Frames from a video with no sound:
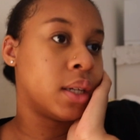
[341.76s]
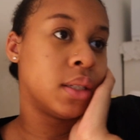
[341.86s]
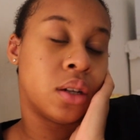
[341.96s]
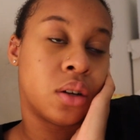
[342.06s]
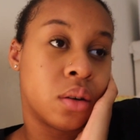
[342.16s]
I
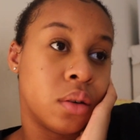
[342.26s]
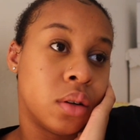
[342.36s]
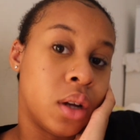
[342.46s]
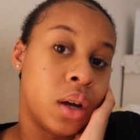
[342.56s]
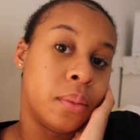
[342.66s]
said, her
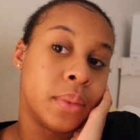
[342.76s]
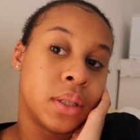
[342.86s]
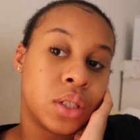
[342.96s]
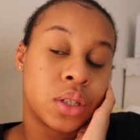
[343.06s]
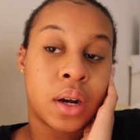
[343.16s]

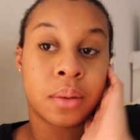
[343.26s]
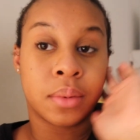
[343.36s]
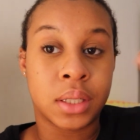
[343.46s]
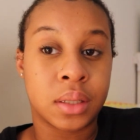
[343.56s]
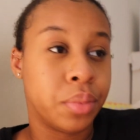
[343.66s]
Instagram
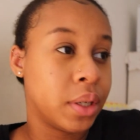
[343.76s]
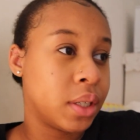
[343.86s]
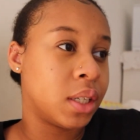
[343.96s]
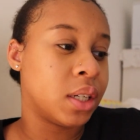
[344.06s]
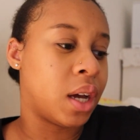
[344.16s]
is
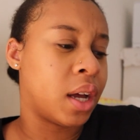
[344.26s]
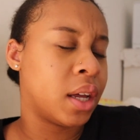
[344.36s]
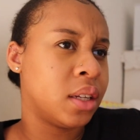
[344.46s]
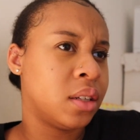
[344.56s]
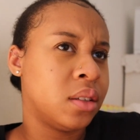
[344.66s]

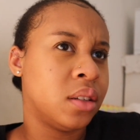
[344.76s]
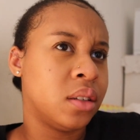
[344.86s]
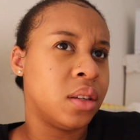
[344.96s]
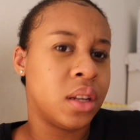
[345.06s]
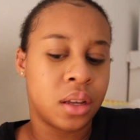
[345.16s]

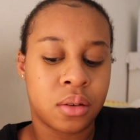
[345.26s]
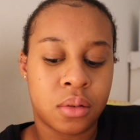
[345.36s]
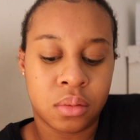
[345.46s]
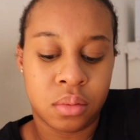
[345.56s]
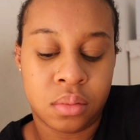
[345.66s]

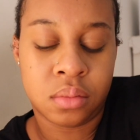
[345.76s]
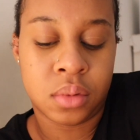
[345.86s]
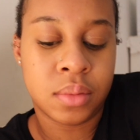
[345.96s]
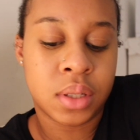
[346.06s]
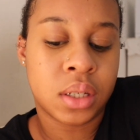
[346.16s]
Britneys.nail.
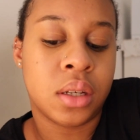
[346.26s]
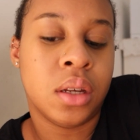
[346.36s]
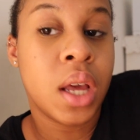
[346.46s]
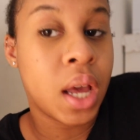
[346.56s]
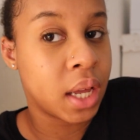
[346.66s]
Let me see.
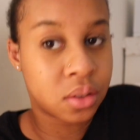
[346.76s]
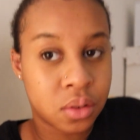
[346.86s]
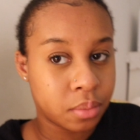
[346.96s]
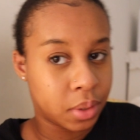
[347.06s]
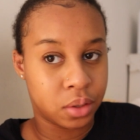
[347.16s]
It's
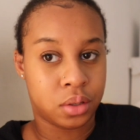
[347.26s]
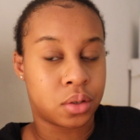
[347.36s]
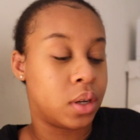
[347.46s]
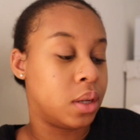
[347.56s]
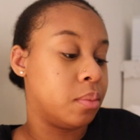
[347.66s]
going to be on the
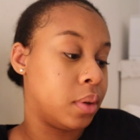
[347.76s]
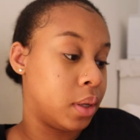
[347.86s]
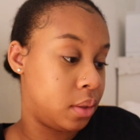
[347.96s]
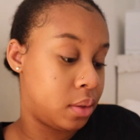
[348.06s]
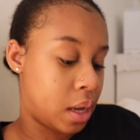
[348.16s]
screen,
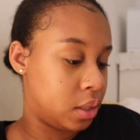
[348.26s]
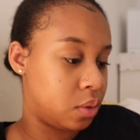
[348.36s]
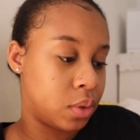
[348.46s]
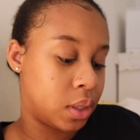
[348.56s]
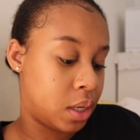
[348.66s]
but I just
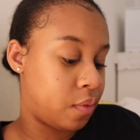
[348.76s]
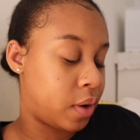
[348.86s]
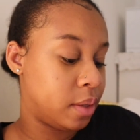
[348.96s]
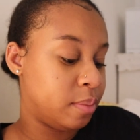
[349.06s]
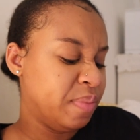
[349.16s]
want to get it
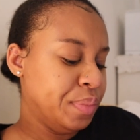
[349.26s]
right.